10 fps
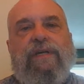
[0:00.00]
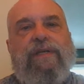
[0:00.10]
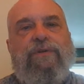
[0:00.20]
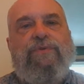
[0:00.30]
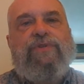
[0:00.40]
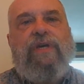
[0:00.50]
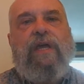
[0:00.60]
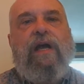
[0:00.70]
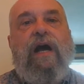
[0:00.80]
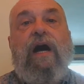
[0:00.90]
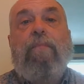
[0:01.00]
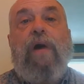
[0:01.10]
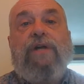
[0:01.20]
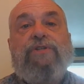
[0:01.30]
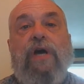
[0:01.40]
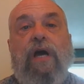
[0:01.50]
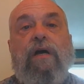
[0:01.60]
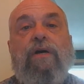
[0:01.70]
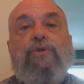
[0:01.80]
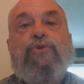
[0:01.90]
then you'd say amata
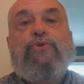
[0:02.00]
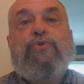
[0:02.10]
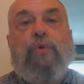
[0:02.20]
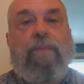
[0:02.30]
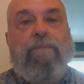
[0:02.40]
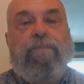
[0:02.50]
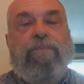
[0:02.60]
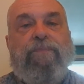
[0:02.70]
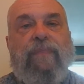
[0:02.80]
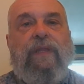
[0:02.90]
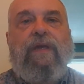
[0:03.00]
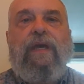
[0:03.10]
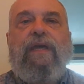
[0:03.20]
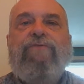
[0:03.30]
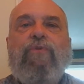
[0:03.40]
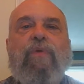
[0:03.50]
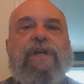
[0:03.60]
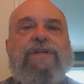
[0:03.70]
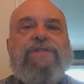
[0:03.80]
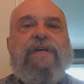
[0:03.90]
sum. Okay? If you
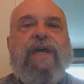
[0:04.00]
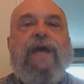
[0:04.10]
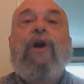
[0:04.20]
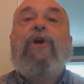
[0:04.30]
wanted to say